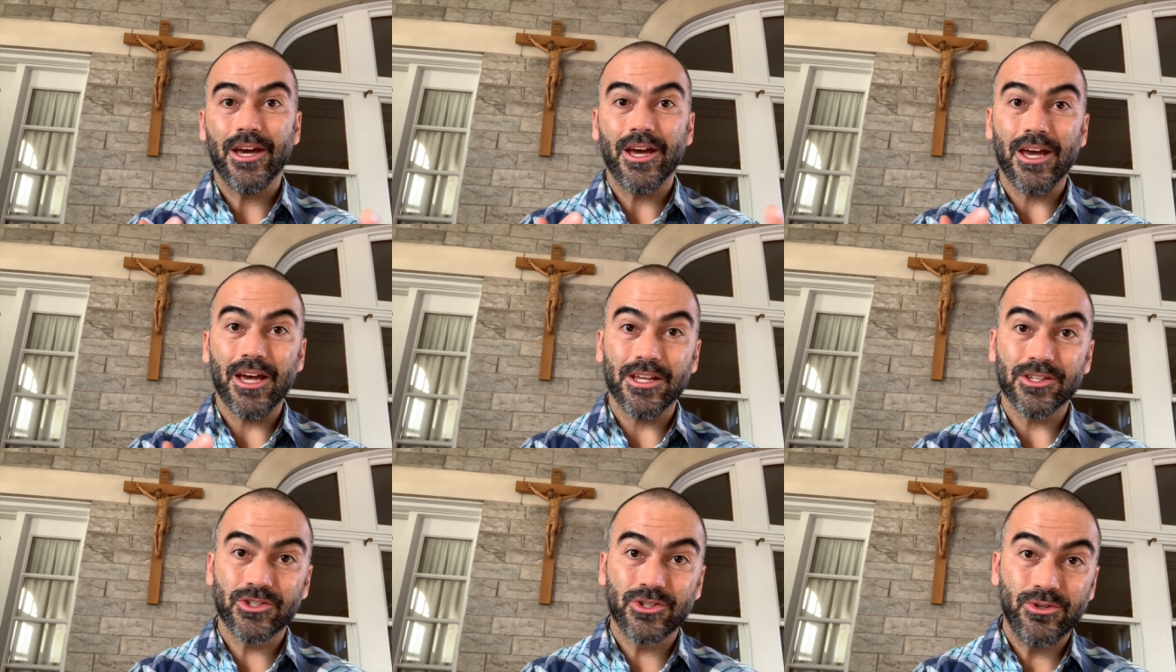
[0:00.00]

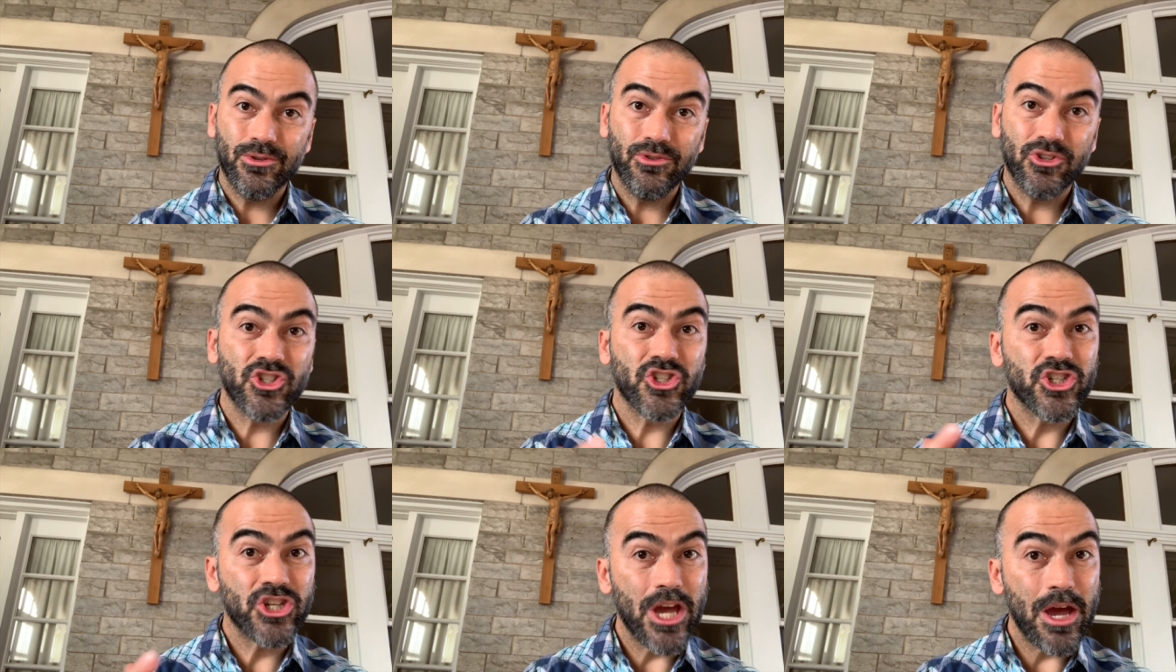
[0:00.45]
as
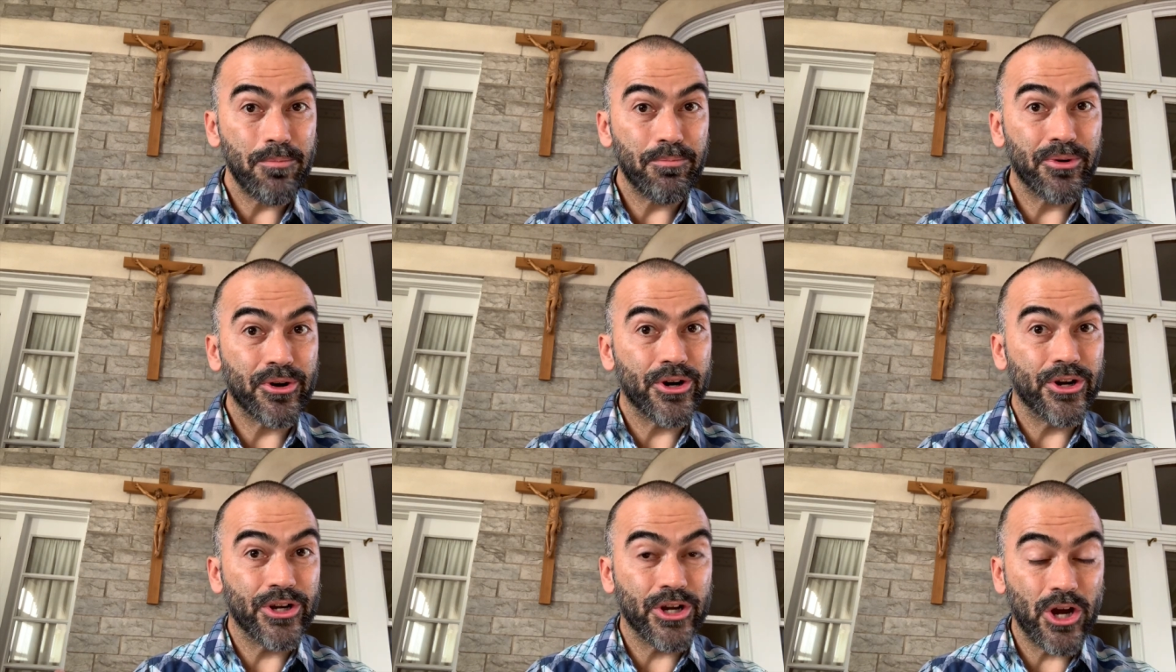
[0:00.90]
Good
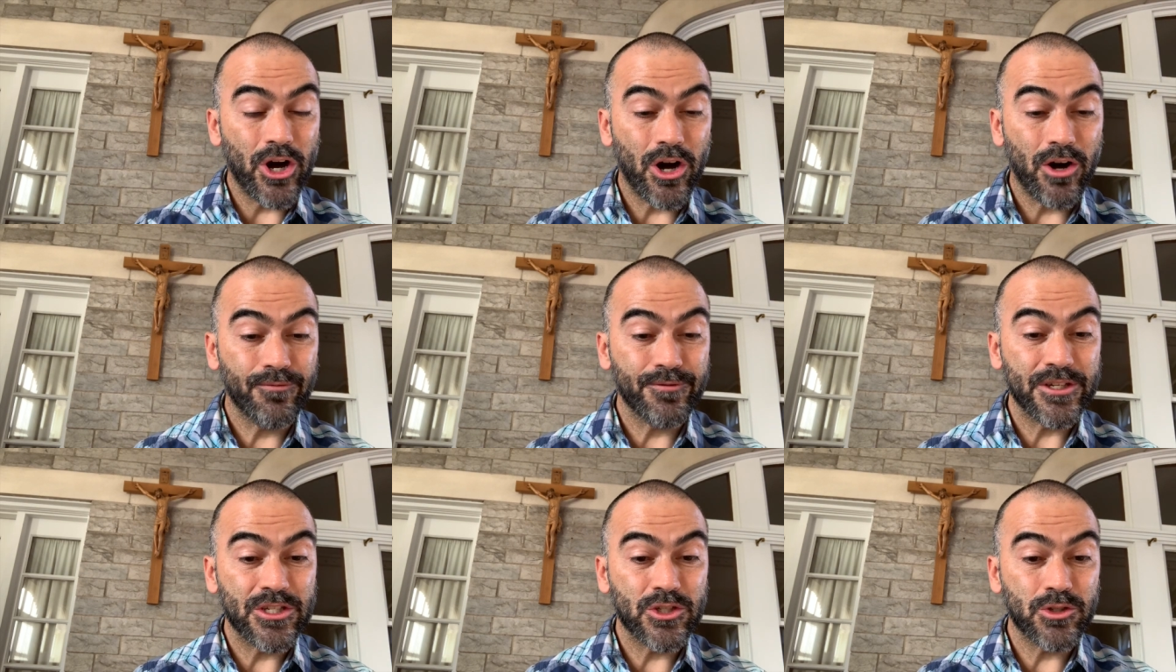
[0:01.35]
Shepherd
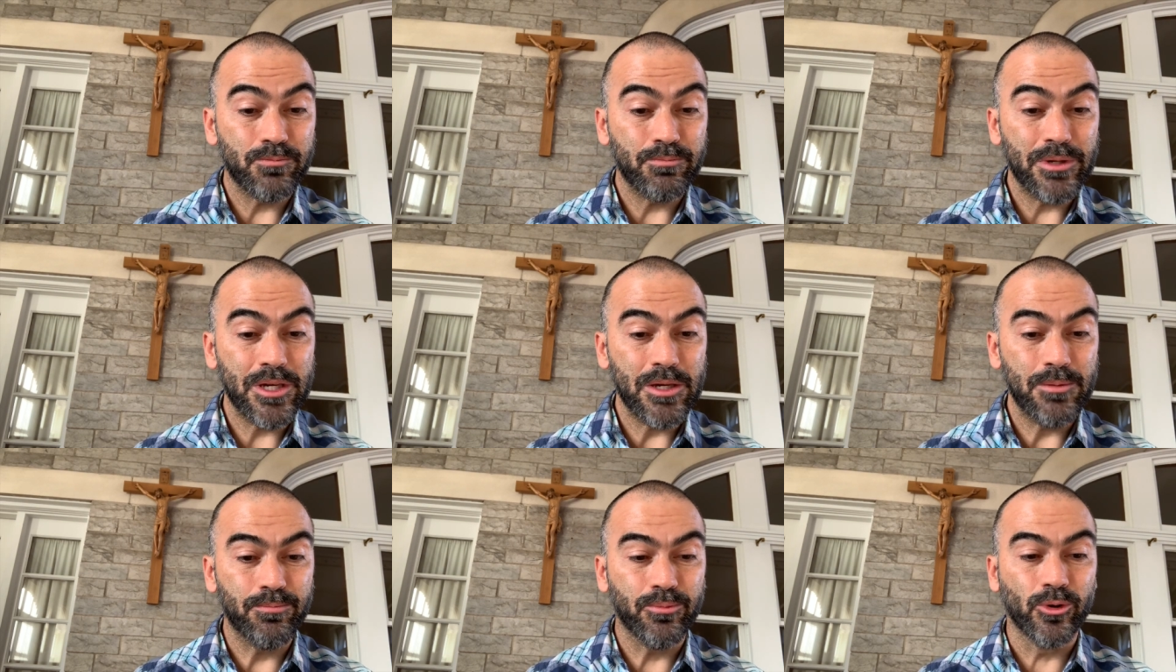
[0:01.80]
of his
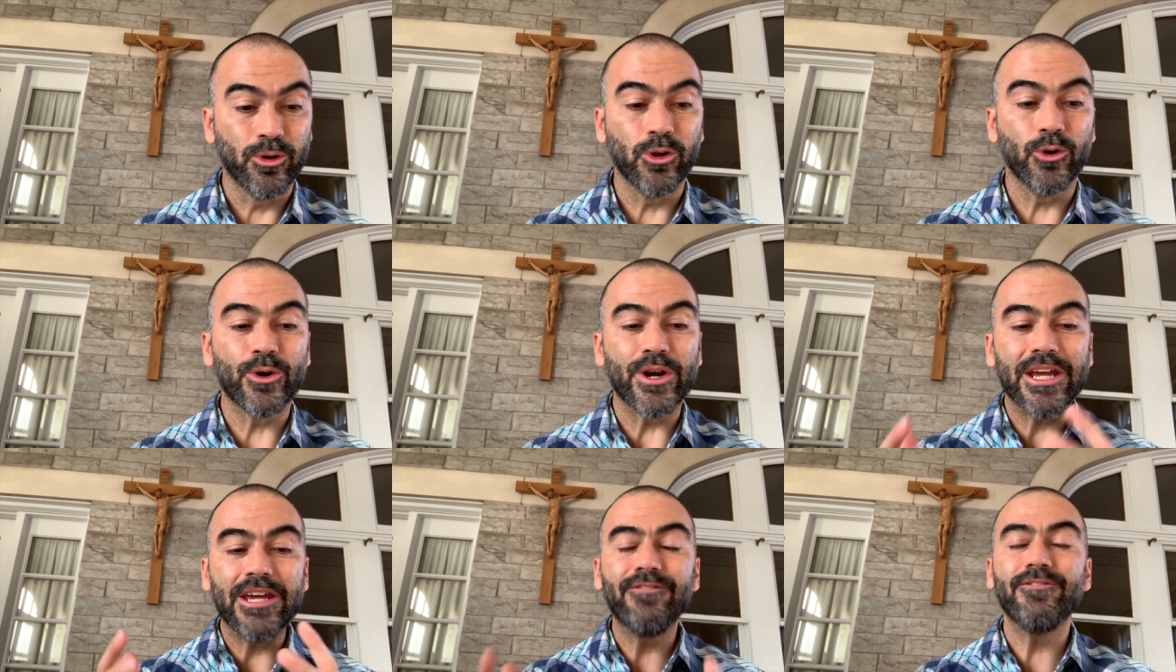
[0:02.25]
people,
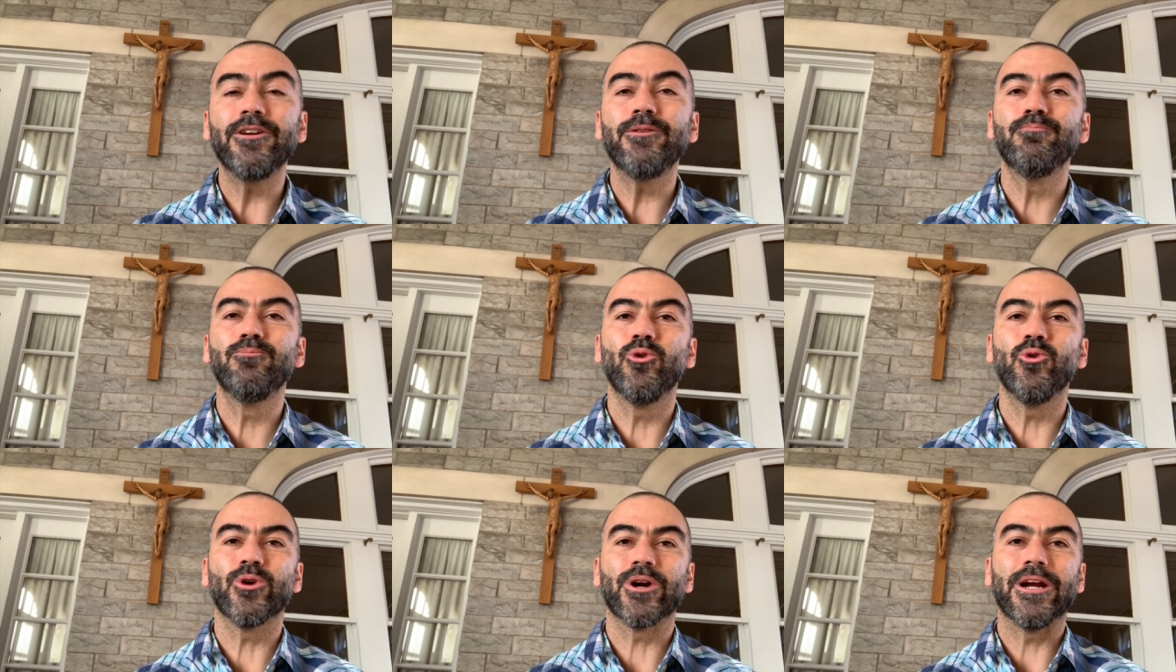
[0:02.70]
or even
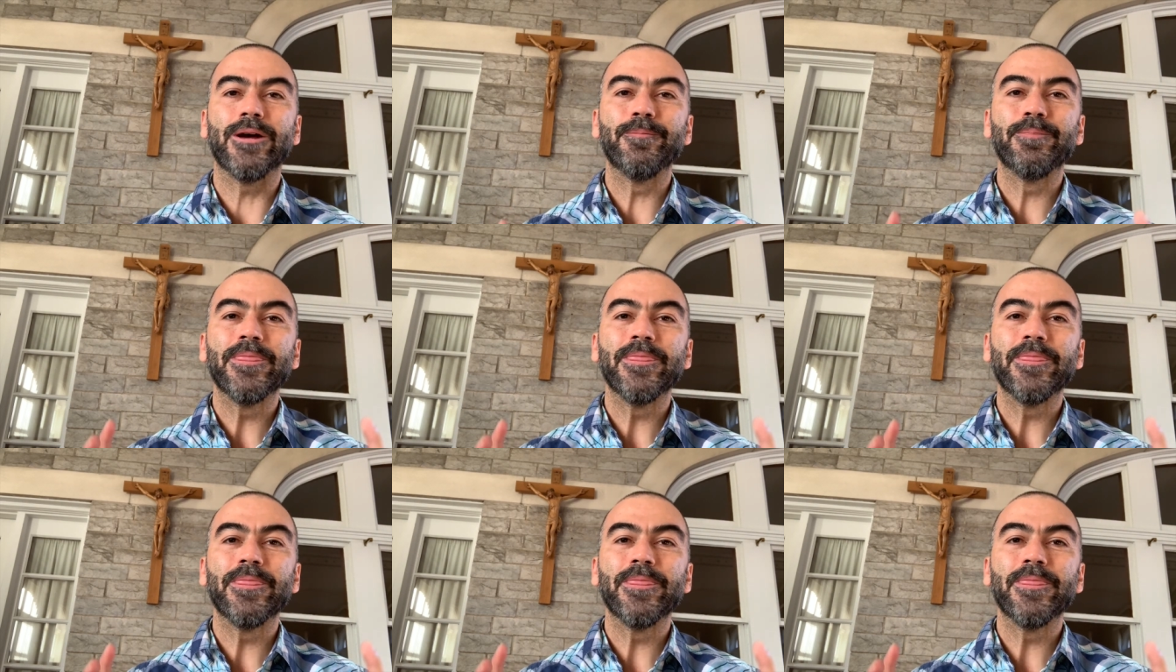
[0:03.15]
more.